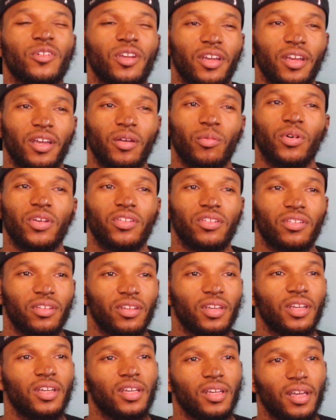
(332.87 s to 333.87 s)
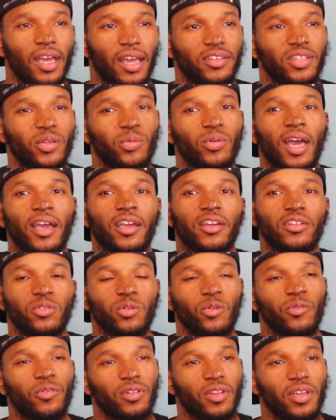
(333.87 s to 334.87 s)
Yeah, it wasn't. Okay. I did what I could
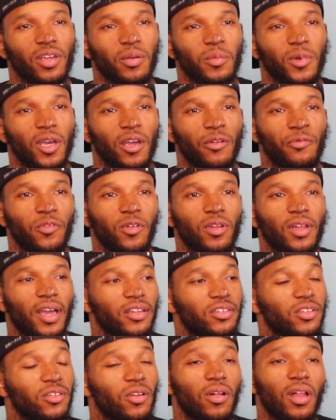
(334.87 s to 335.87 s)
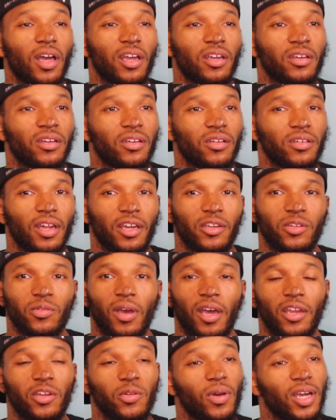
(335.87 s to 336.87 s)
do for them. I feel like I did all I could. I
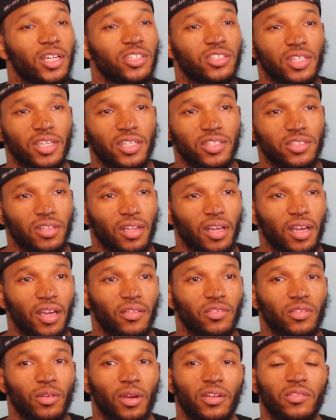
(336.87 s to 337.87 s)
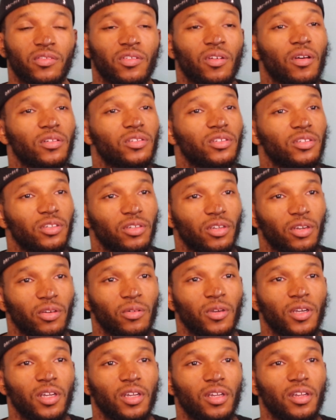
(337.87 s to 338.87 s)
know I changed lives, or I talked
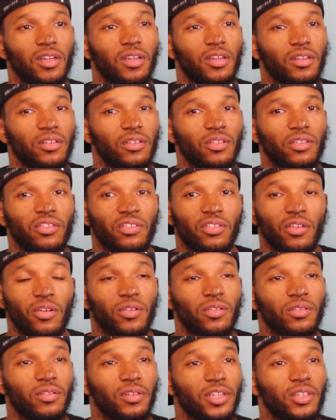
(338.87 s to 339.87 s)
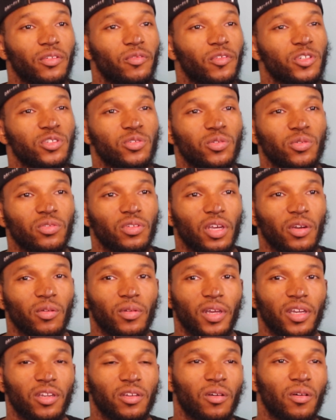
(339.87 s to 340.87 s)
to, certain individuals. I don't
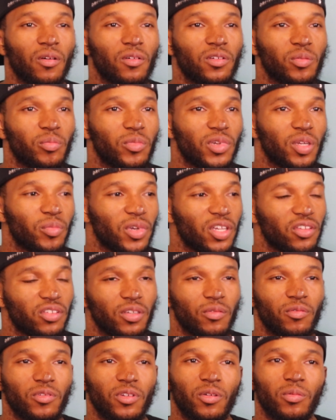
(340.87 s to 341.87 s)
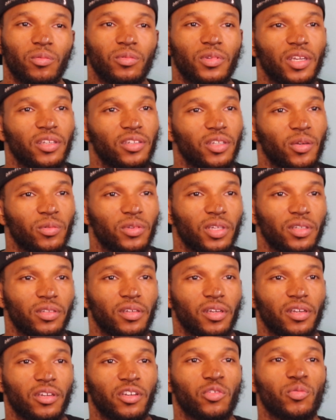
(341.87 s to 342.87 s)
like calling them inmates, even though they did what they
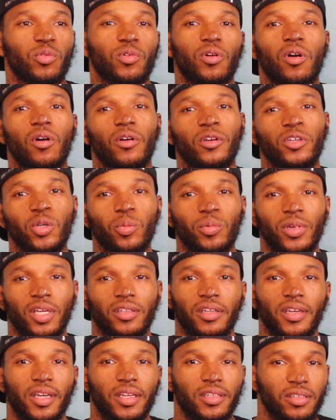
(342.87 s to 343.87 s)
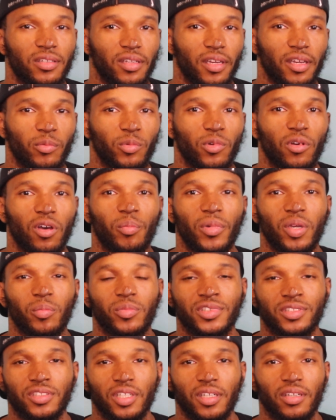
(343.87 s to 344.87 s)
did, because we're all human at the end of the day. We all make
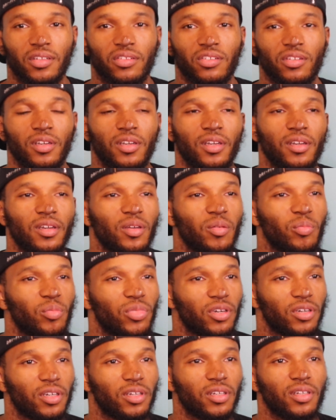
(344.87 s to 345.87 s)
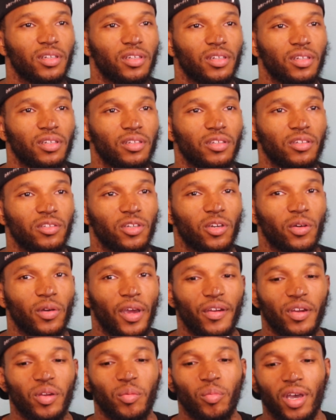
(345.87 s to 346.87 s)
mistakes, but,
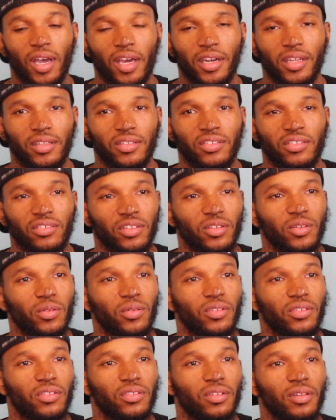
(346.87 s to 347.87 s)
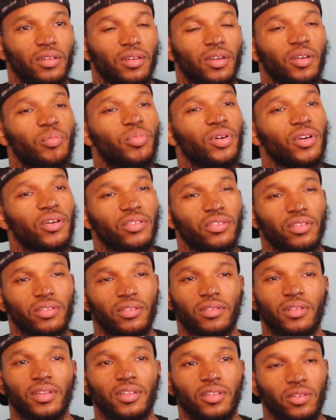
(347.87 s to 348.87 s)
everybody still is a
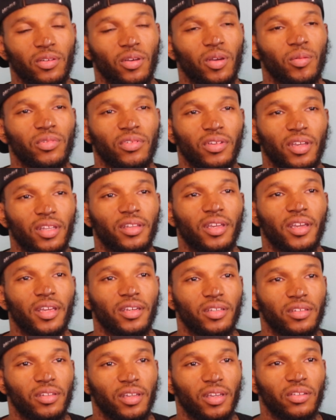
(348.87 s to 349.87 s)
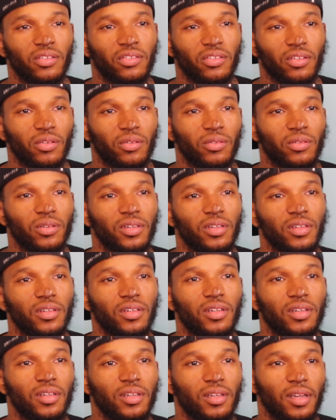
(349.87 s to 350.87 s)
person, you know what I'm saying, at the end of the day. So
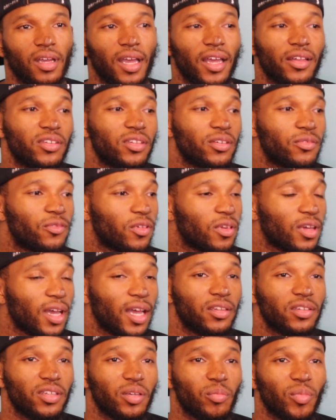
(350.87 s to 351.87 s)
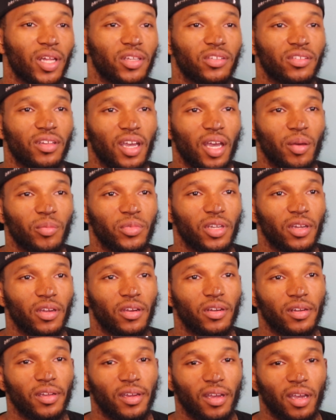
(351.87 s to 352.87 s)
I did feel like I did my time
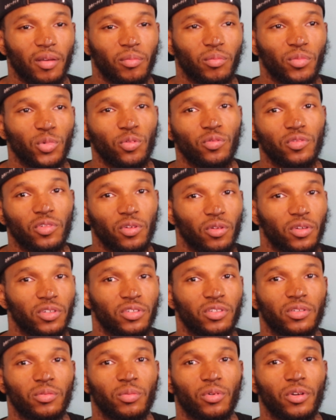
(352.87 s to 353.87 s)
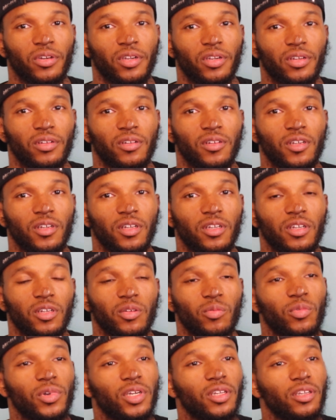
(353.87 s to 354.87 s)
there, and now I moved on to working
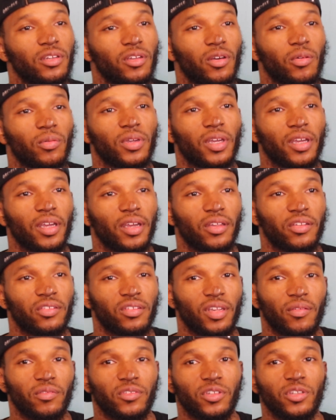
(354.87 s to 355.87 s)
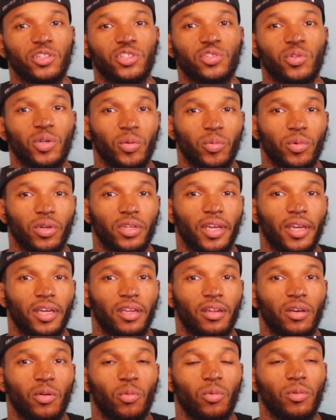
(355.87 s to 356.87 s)
with, kids 17 to 21
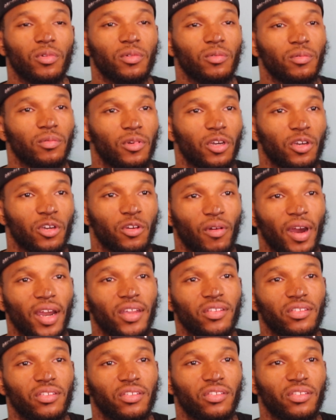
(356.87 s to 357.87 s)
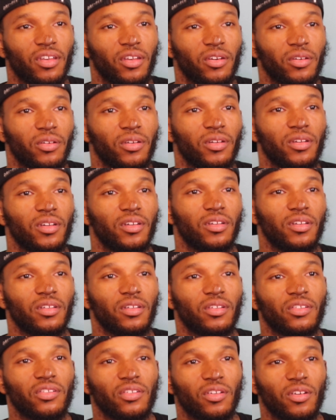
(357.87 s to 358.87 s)
at a crisis center.
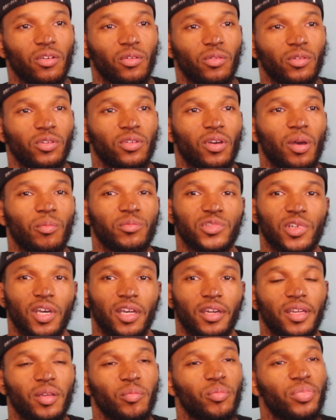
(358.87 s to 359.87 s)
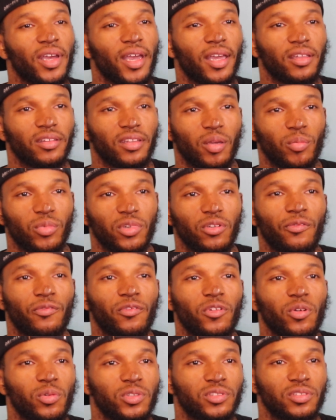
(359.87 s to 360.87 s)
So, I'm trying to impact them and
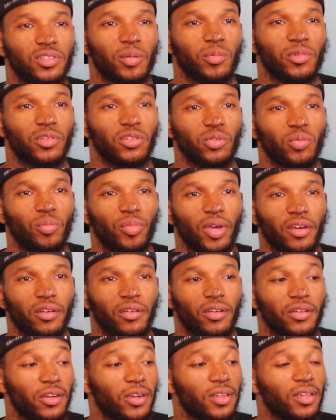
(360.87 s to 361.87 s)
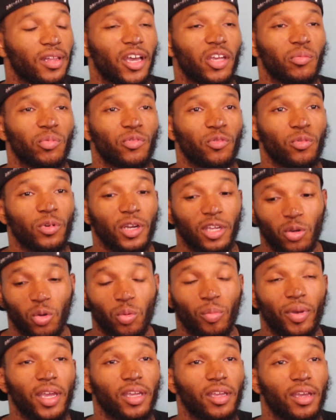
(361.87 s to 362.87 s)
influence them to do better in their lives before they
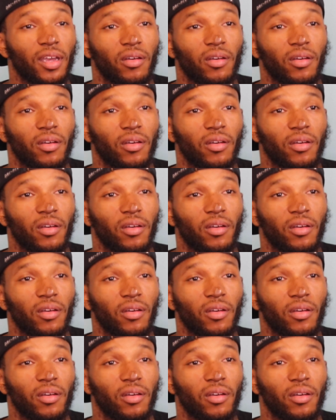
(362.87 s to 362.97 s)
go back